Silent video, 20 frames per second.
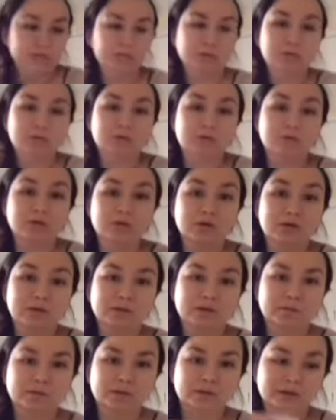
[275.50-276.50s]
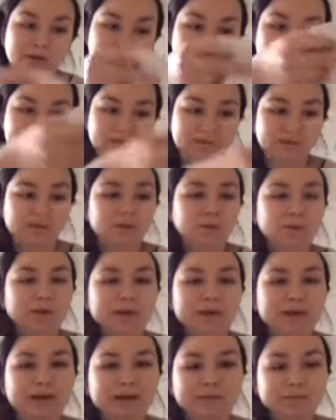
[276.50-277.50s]
pull her onto the potty. This is her
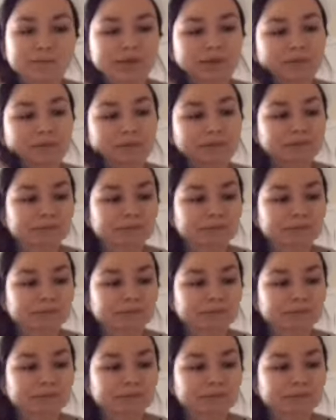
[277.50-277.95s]
wet nappy.